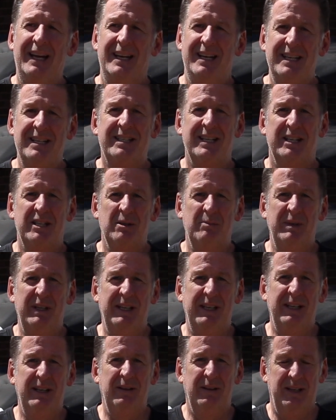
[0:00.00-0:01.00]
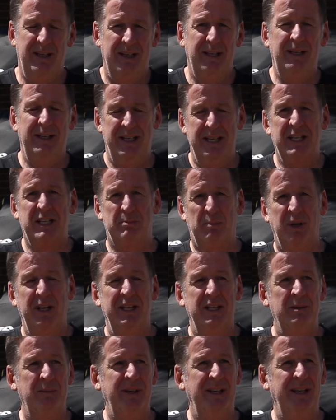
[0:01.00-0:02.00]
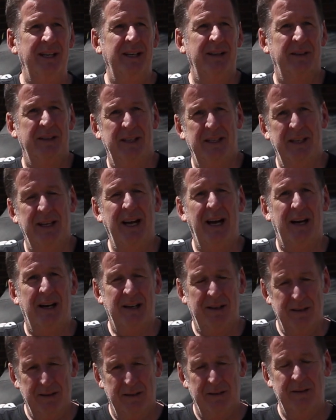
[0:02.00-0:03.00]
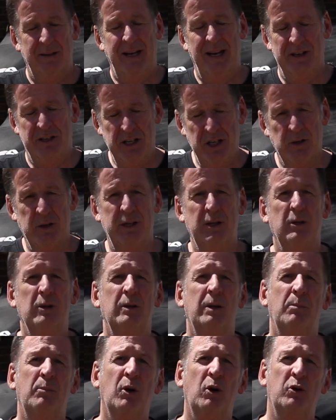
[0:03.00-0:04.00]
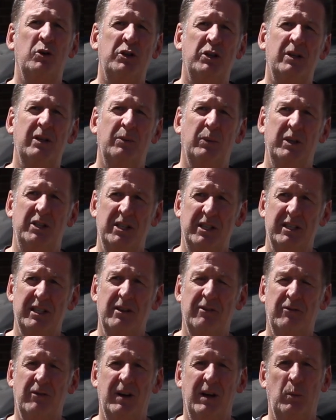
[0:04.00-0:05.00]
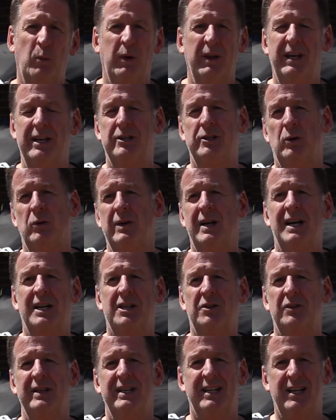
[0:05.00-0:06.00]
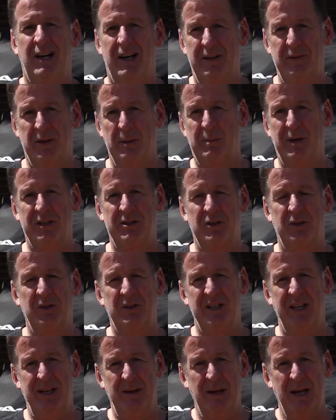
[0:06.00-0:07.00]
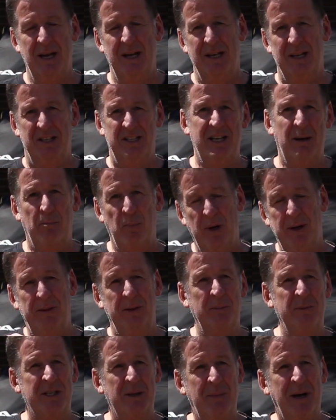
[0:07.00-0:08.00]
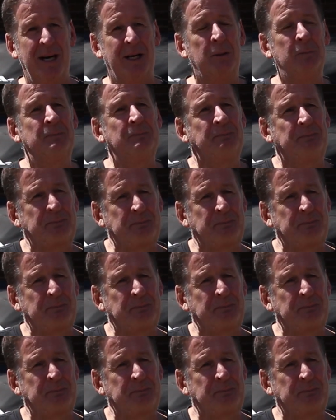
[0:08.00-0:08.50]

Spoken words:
he explained to me the anterior approach, which is in the front, where they don't actually cut the muscles, they separate them somehow,